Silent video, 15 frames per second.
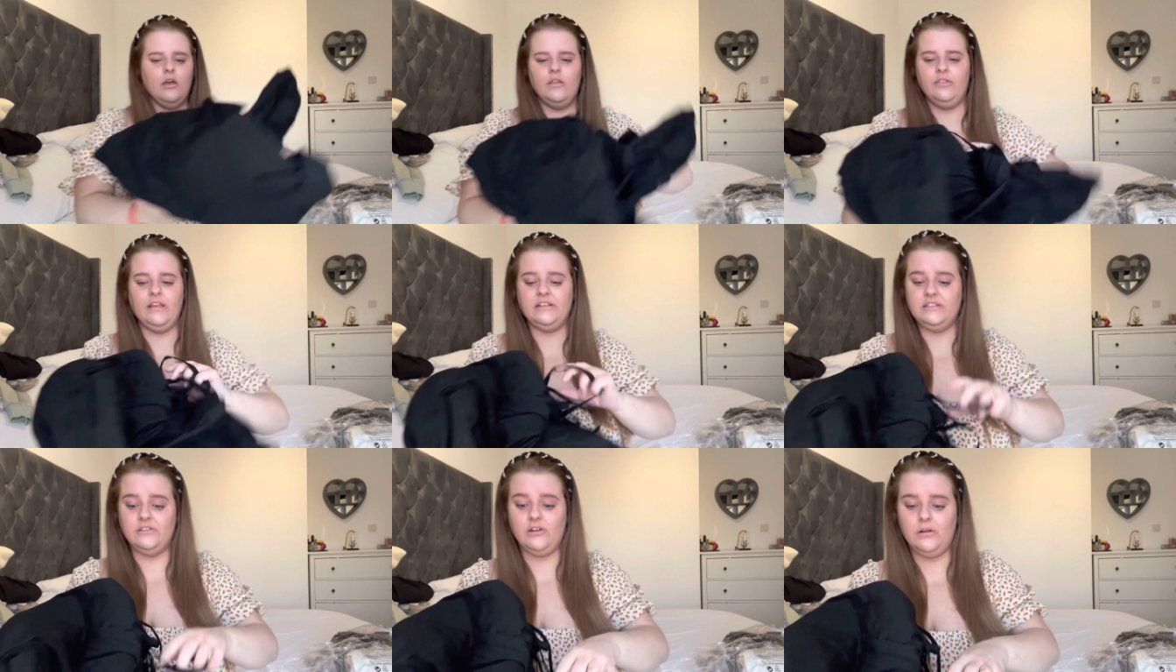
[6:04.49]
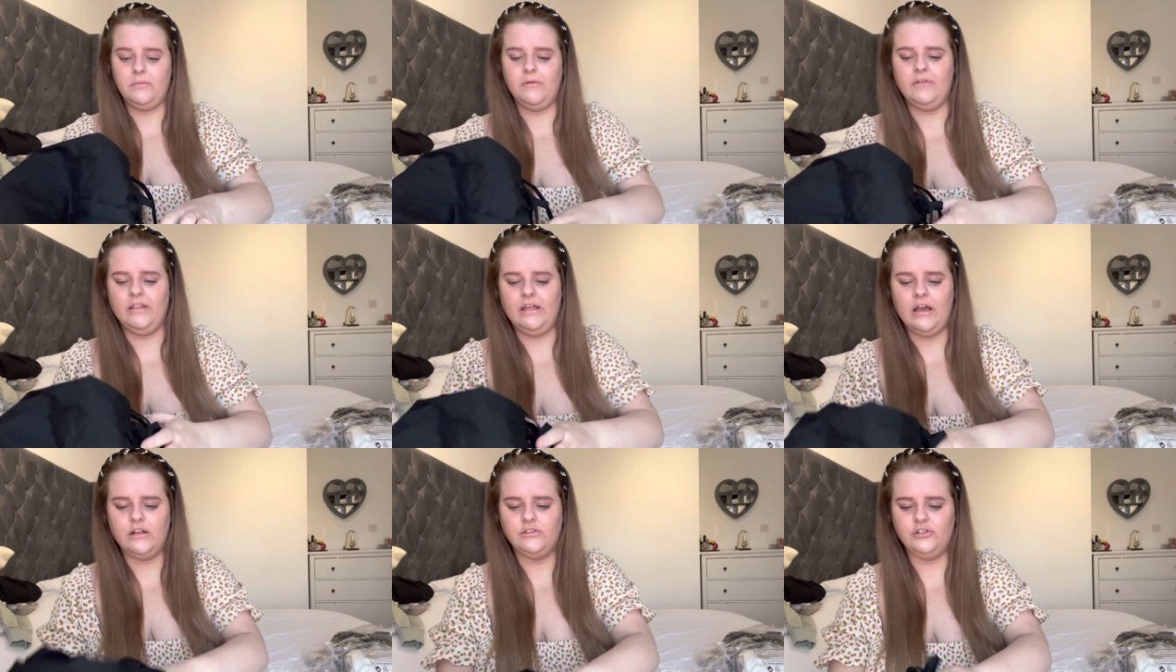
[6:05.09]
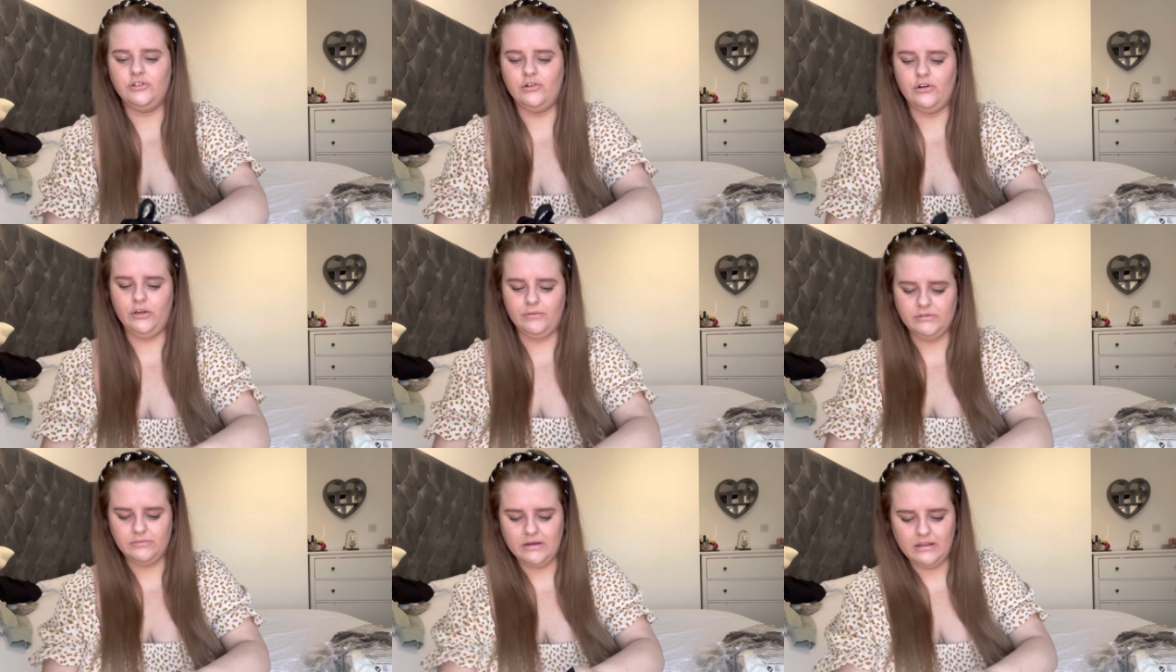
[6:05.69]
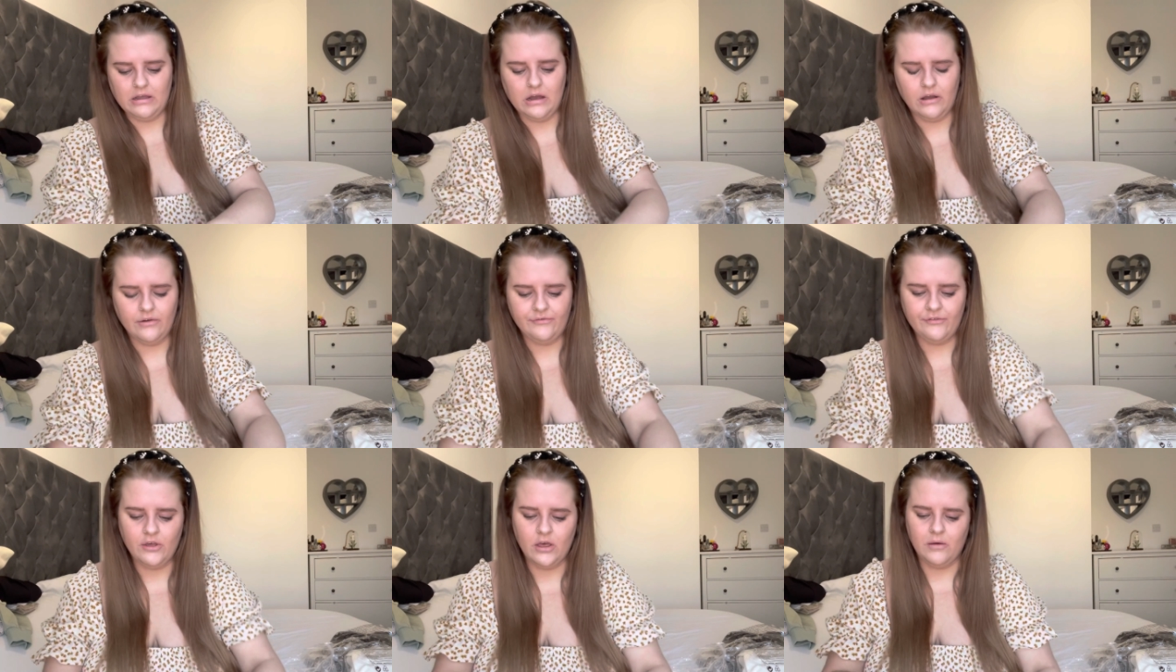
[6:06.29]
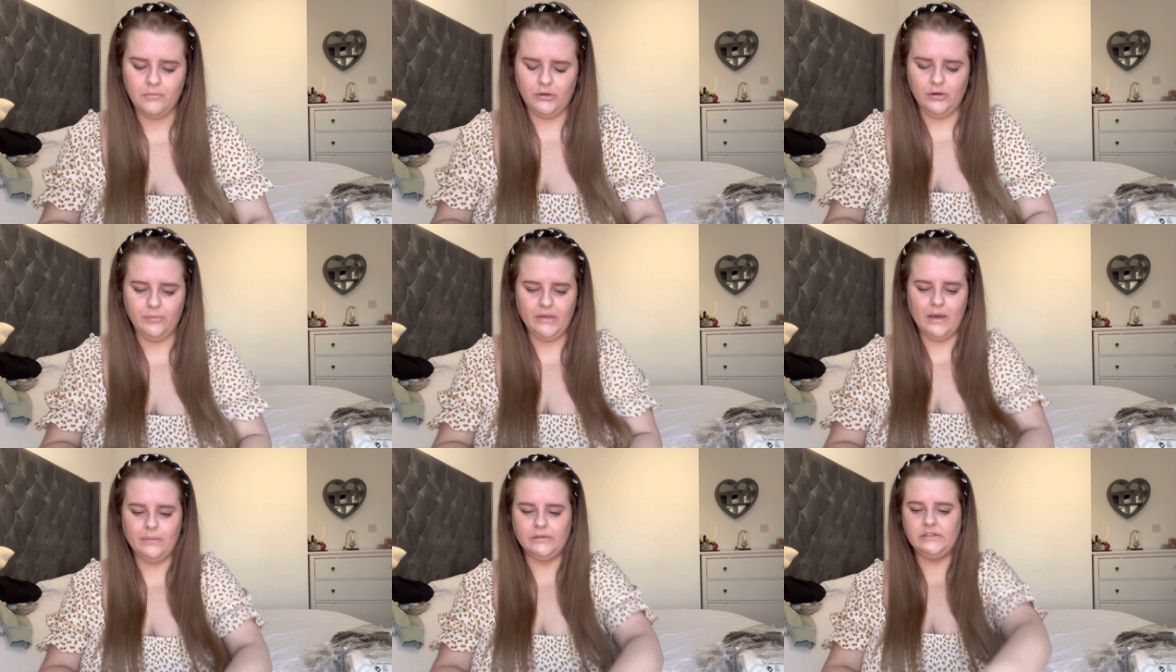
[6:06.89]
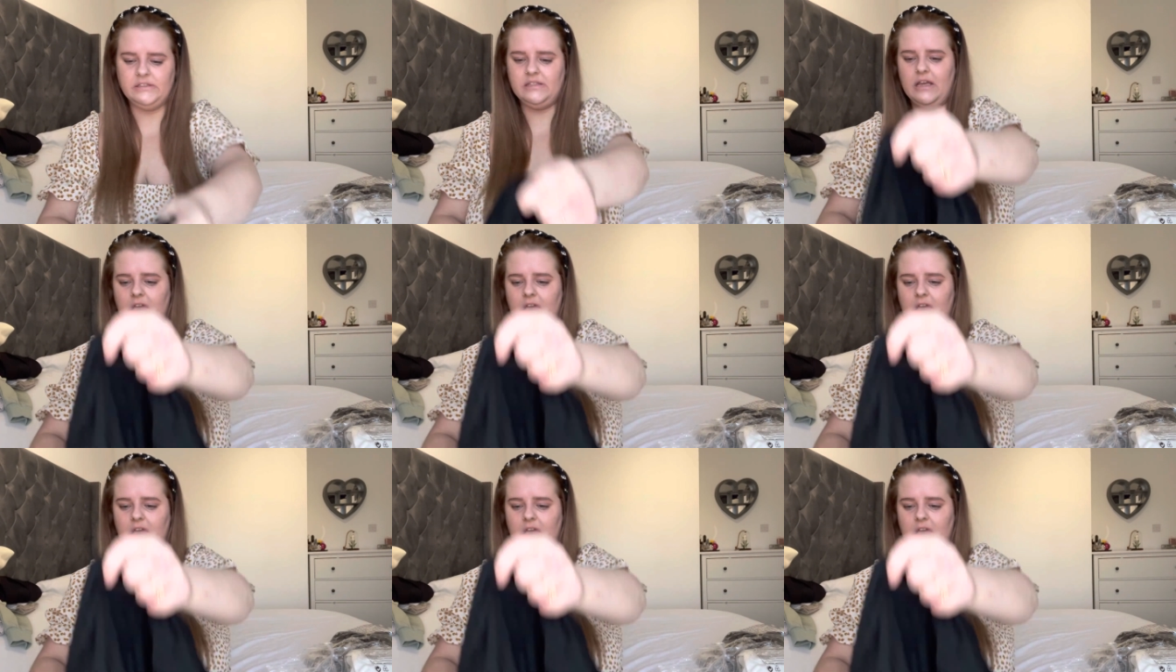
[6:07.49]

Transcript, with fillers: This is going to be really hard to show you as well off, but you'll be able to see